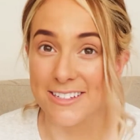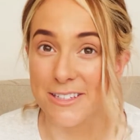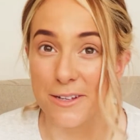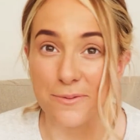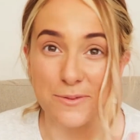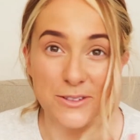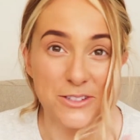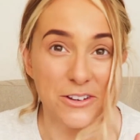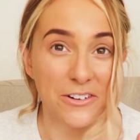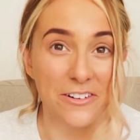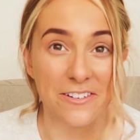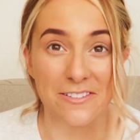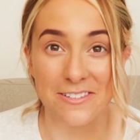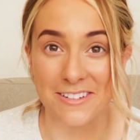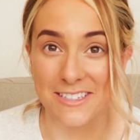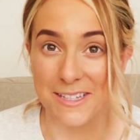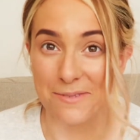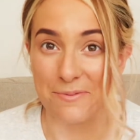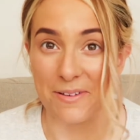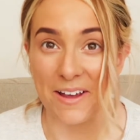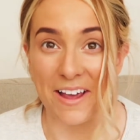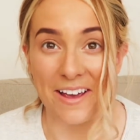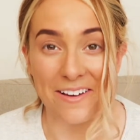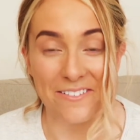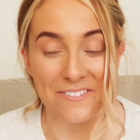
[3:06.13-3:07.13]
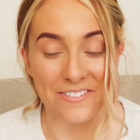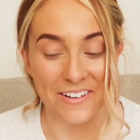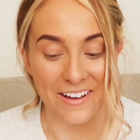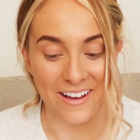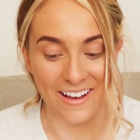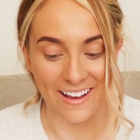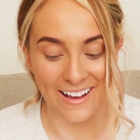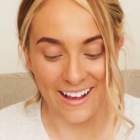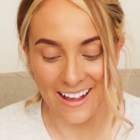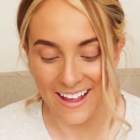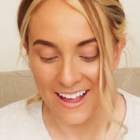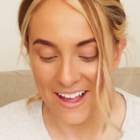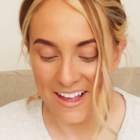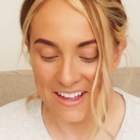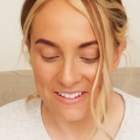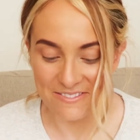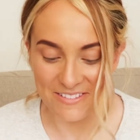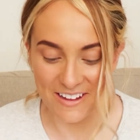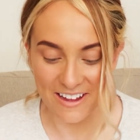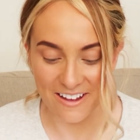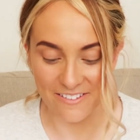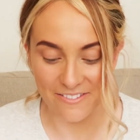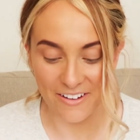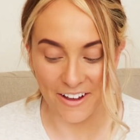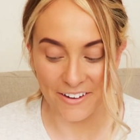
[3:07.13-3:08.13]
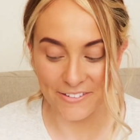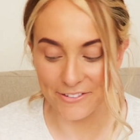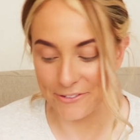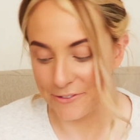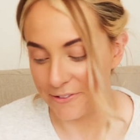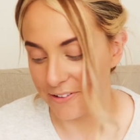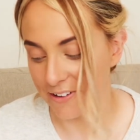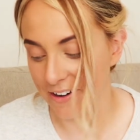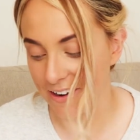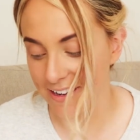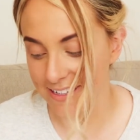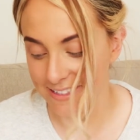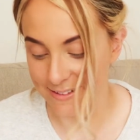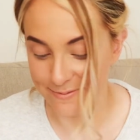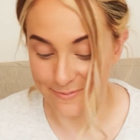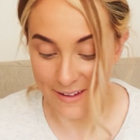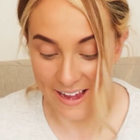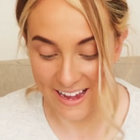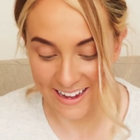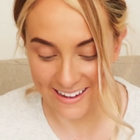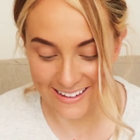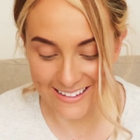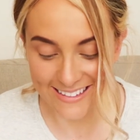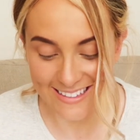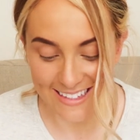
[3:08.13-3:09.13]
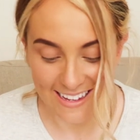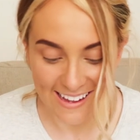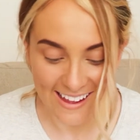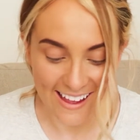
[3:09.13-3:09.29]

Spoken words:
so I'm sorry if it's a bit of unorganised mess.